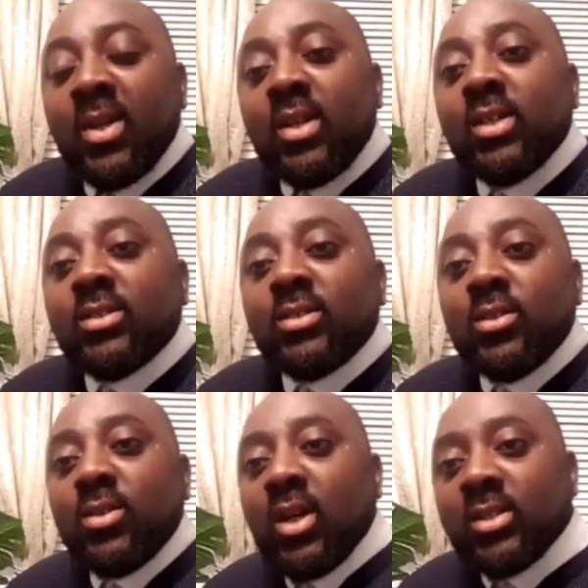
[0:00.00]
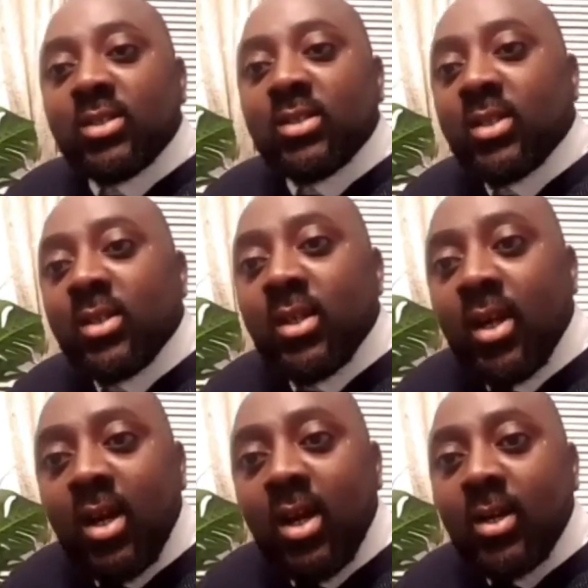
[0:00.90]
Let's look at
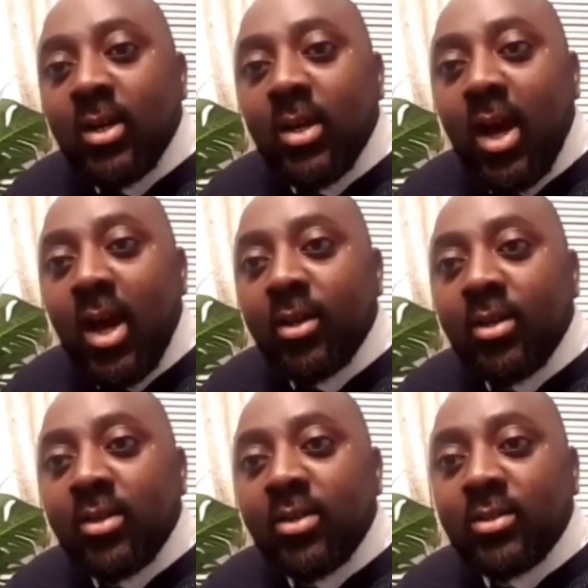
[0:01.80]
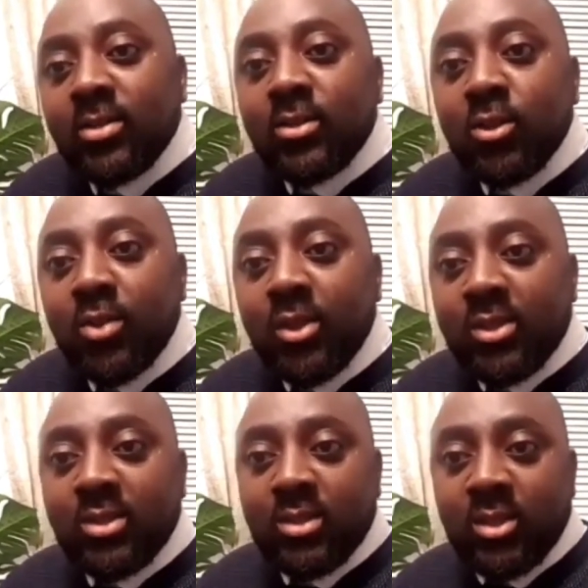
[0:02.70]
another thing to do with
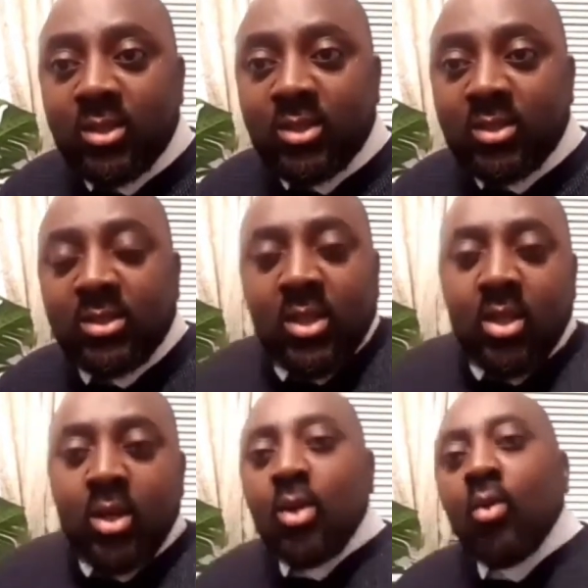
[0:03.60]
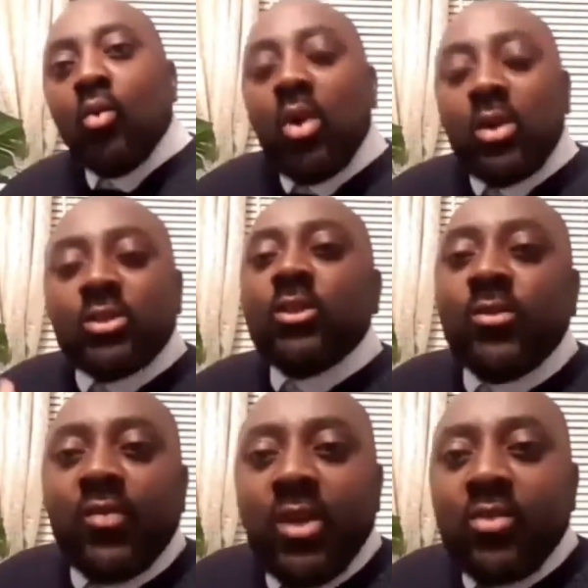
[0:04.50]
success. What do
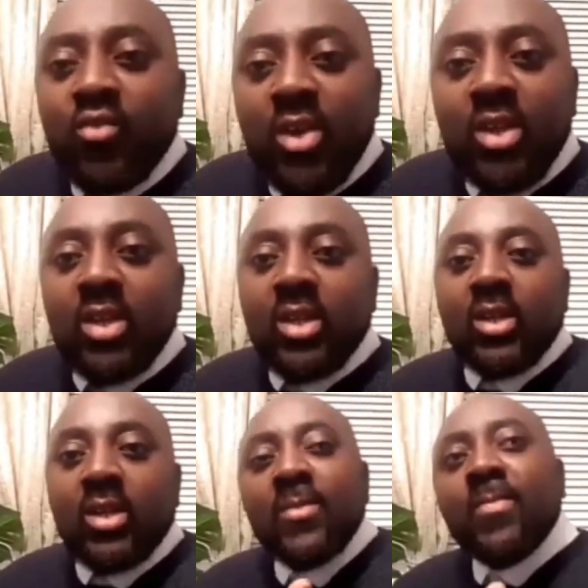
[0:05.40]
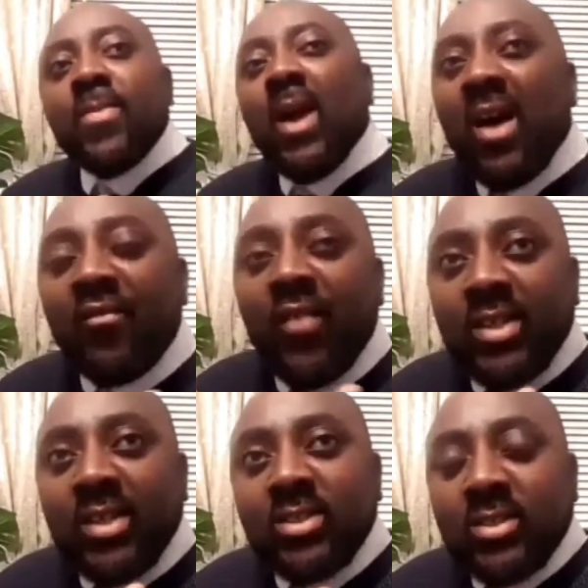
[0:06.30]
you think really
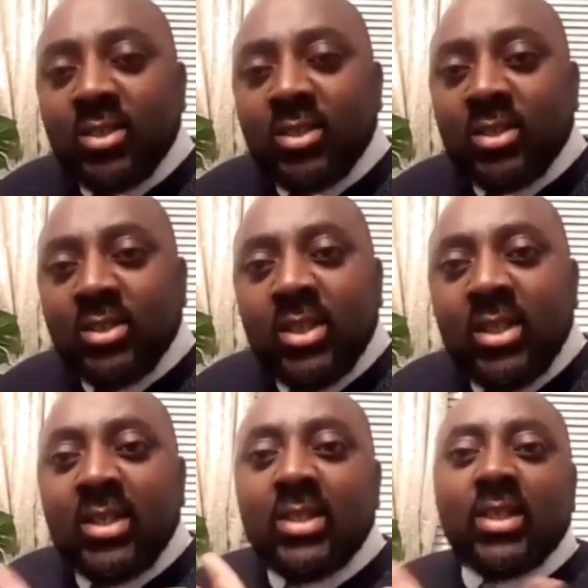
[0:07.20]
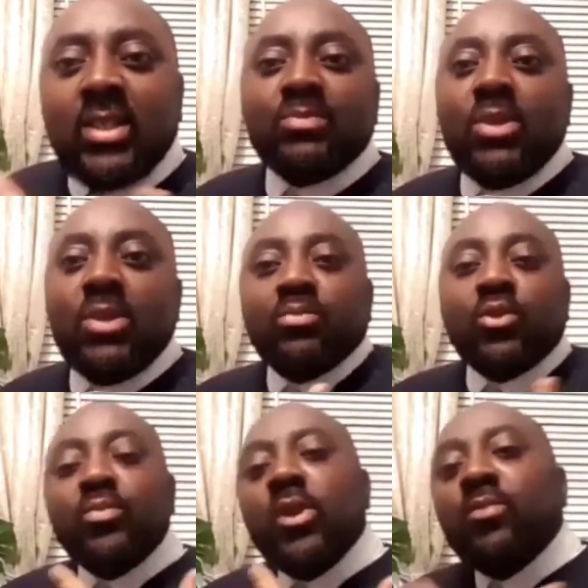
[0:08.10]
affect success?
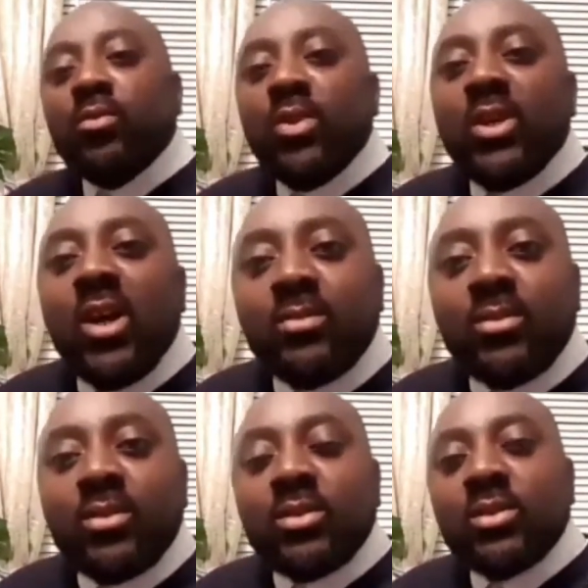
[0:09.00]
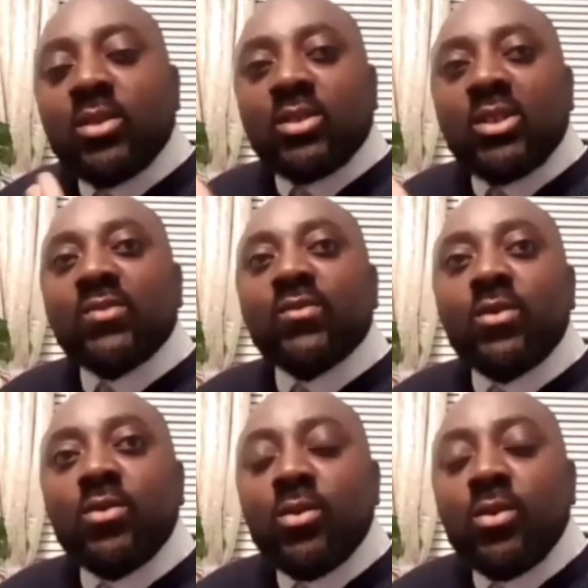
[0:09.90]
Do people become
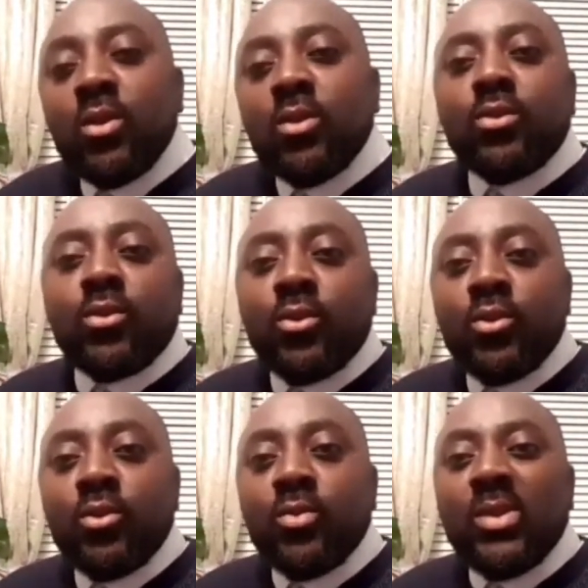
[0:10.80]
successful through